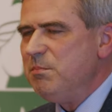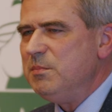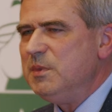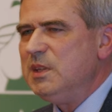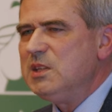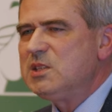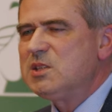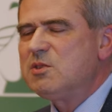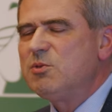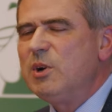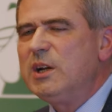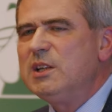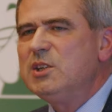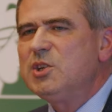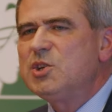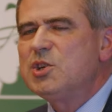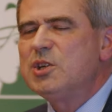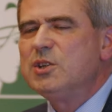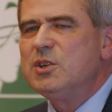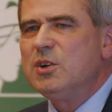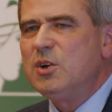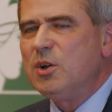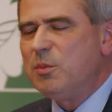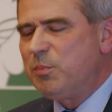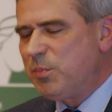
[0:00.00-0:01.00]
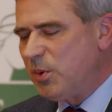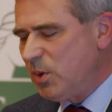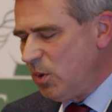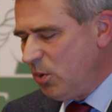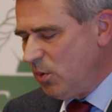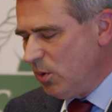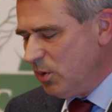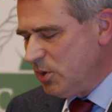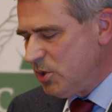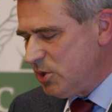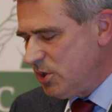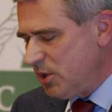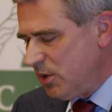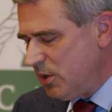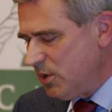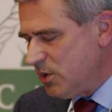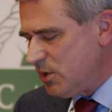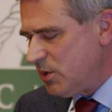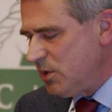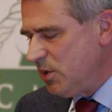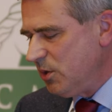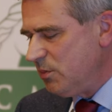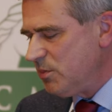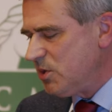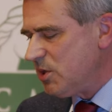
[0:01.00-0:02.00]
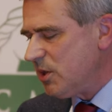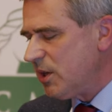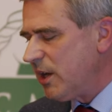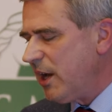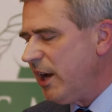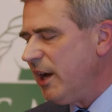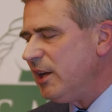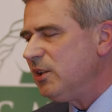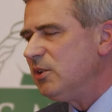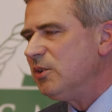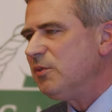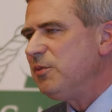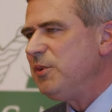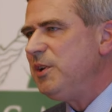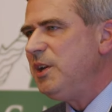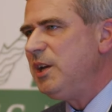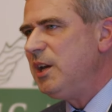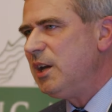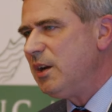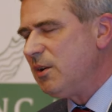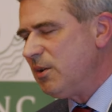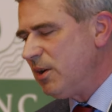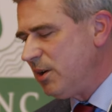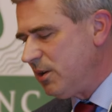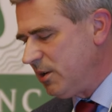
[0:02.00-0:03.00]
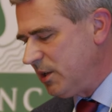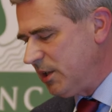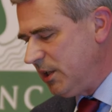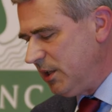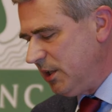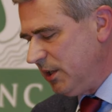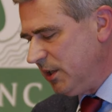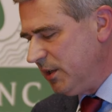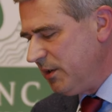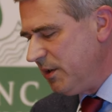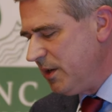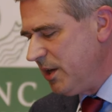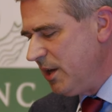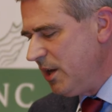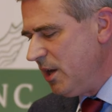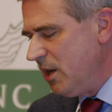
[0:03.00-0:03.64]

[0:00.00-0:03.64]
This traditional approach assumes a kind of hierarchy